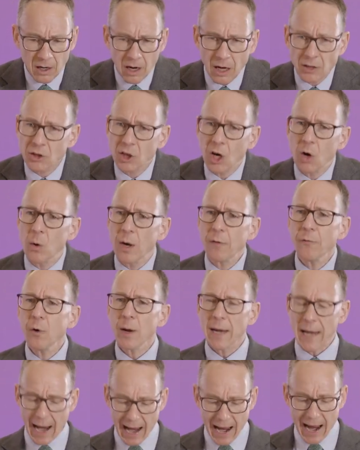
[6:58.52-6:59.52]
And so if
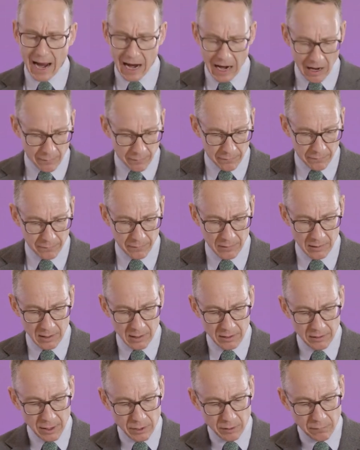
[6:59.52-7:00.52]
we have
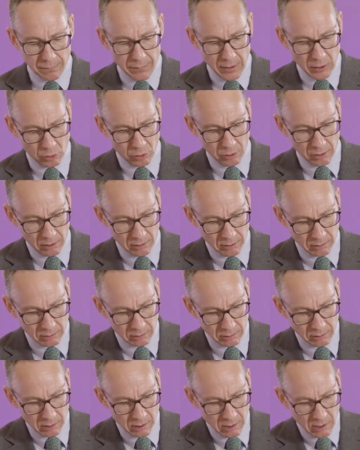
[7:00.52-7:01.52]
this vision,
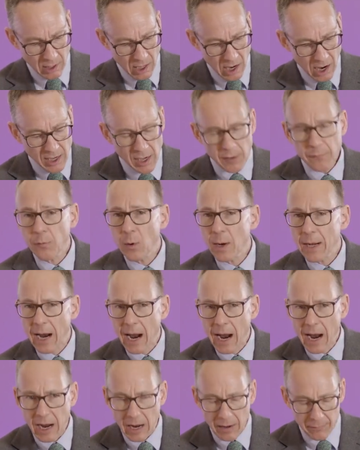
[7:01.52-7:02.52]
and if we
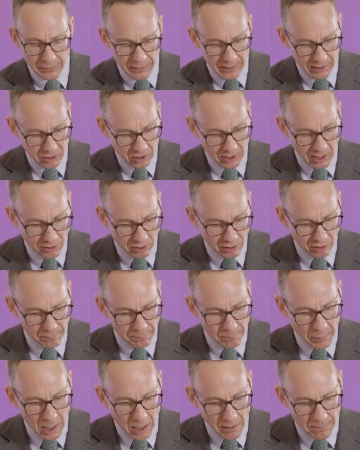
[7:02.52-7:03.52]
have this sense
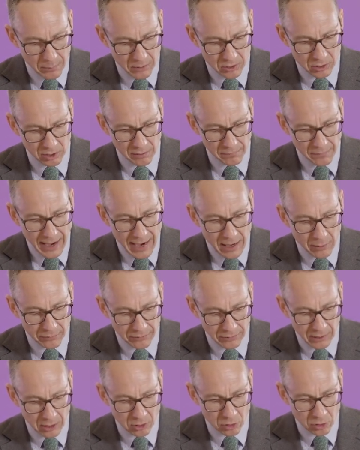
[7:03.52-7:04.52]
of purpose of how
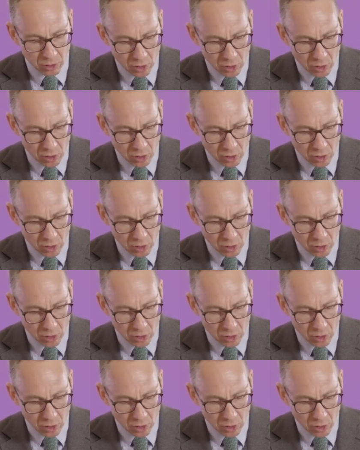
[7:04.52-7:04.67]
things